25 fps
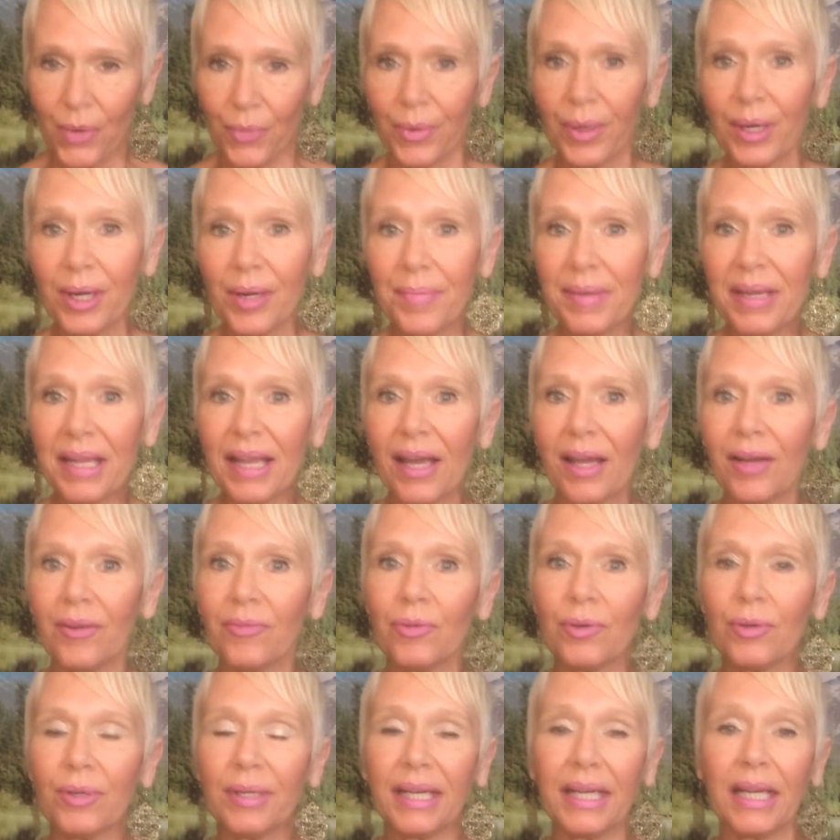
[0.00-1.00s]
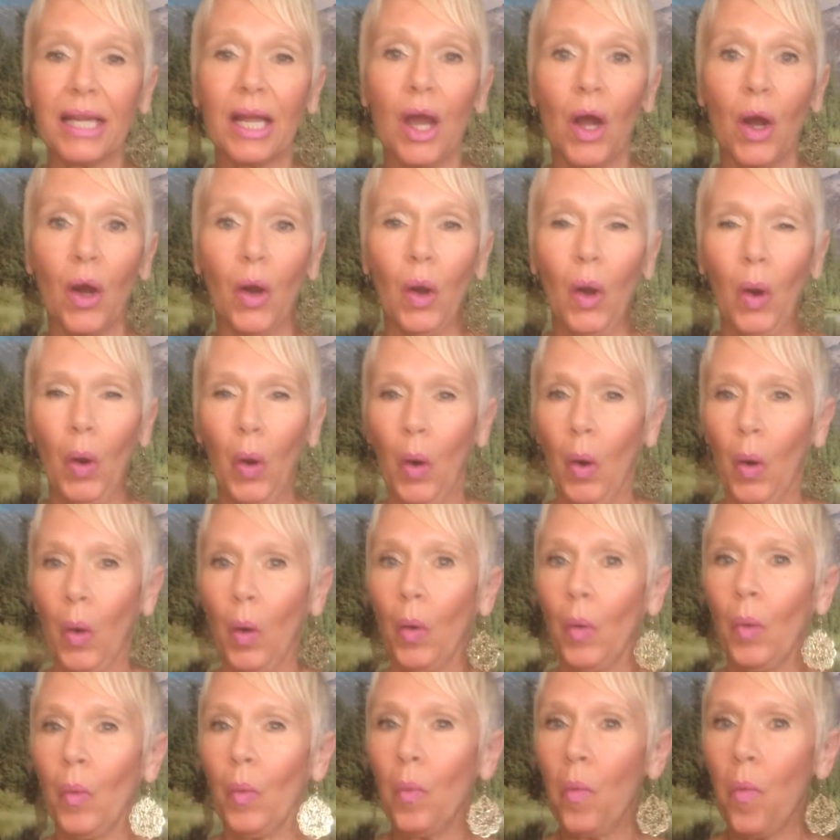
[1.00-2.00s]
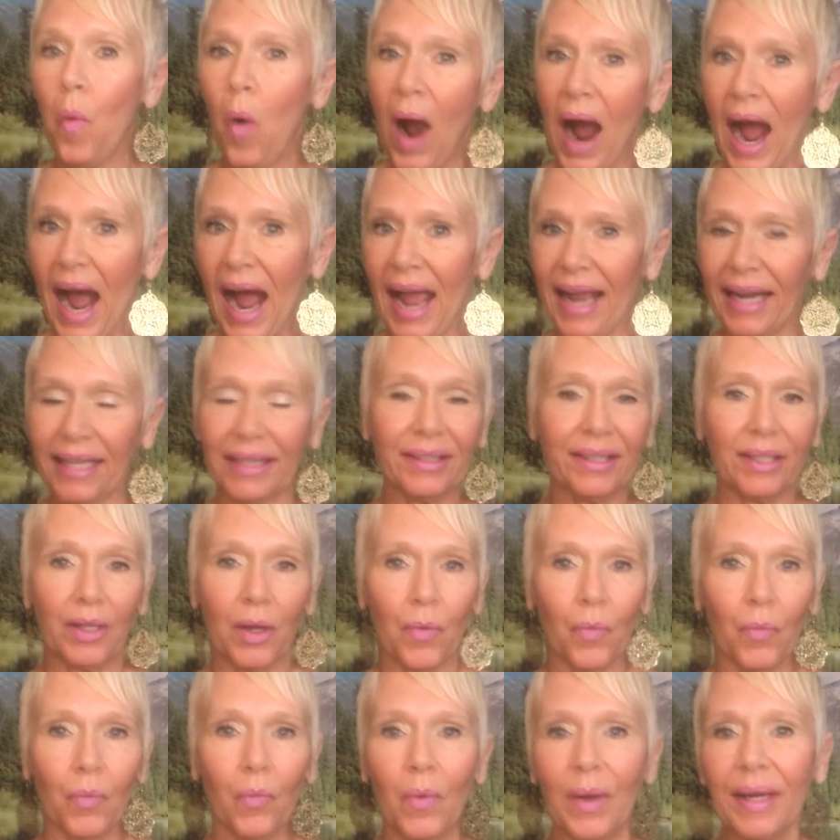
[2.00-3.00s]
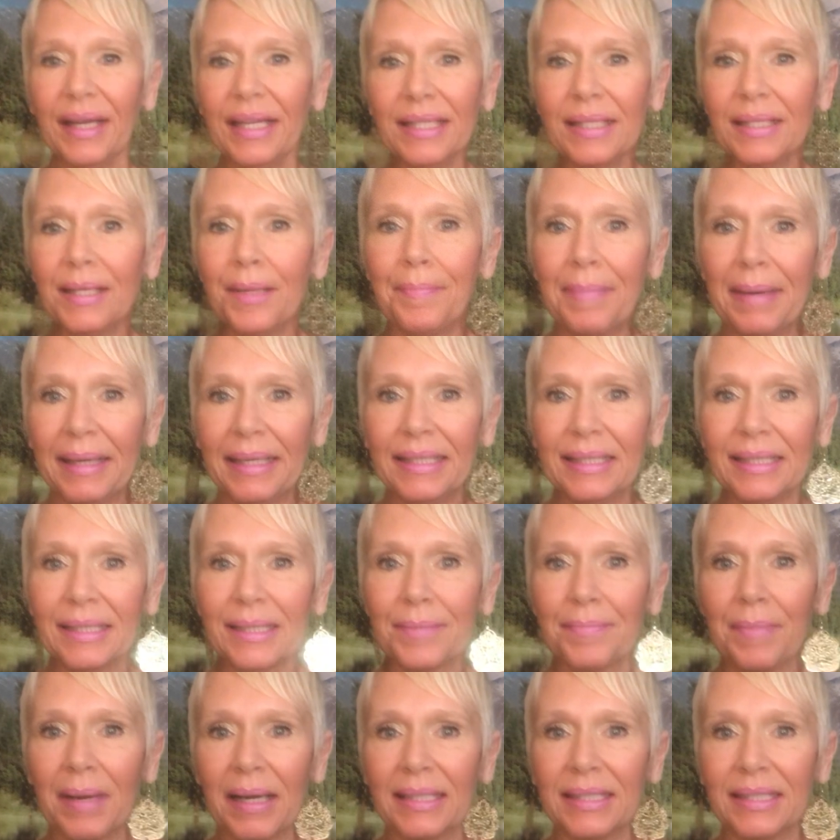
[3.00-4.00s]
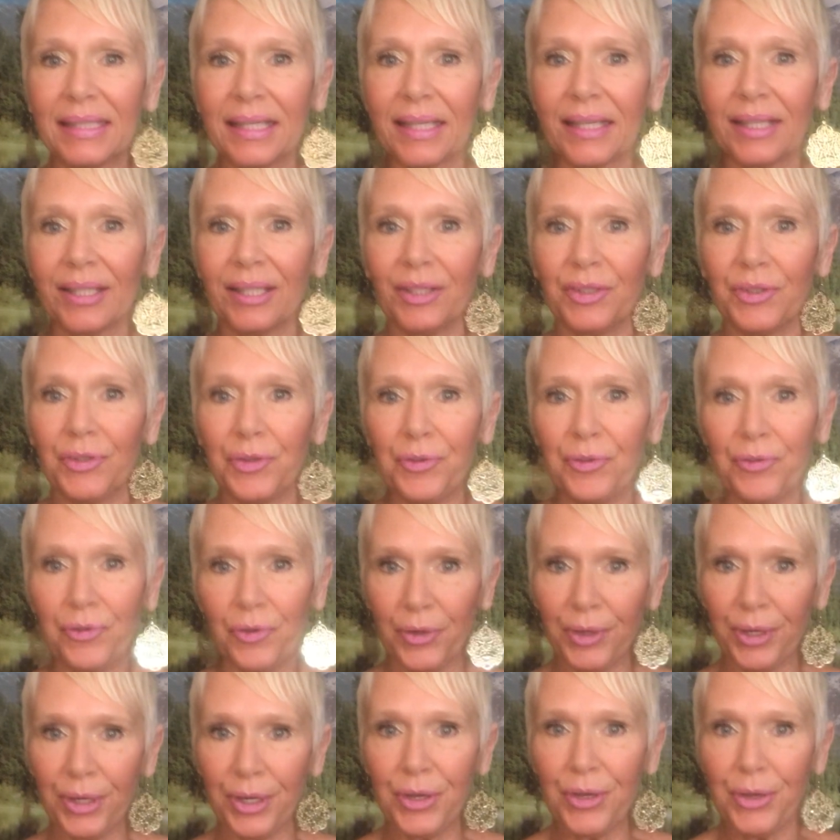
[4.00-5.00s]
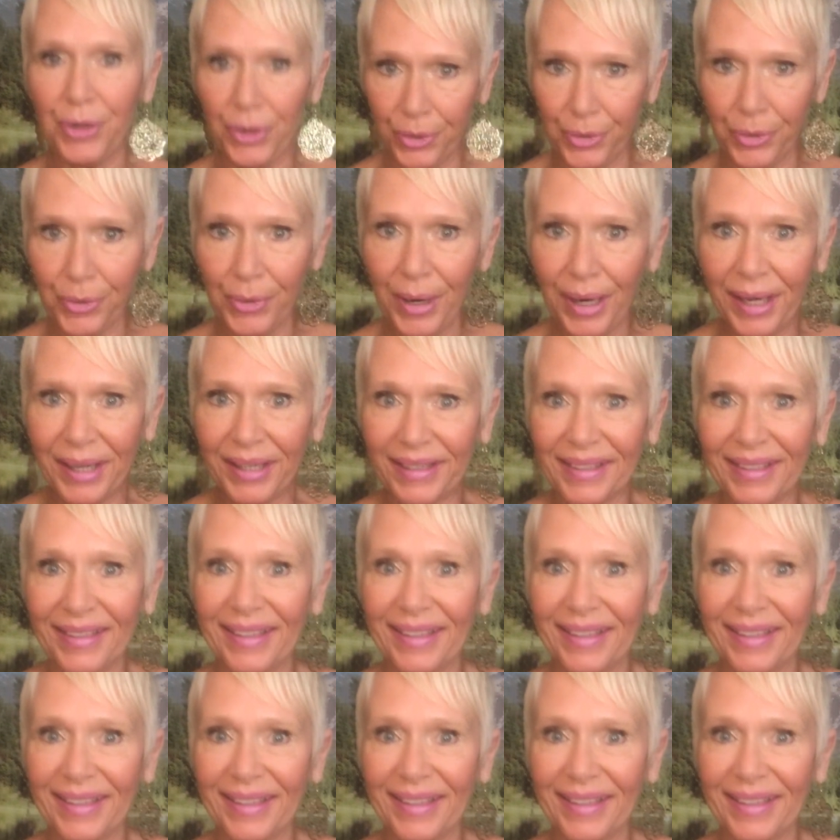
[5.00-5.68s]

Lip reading: We're going to be covering why. Like, what is abundance mindset going to do for you,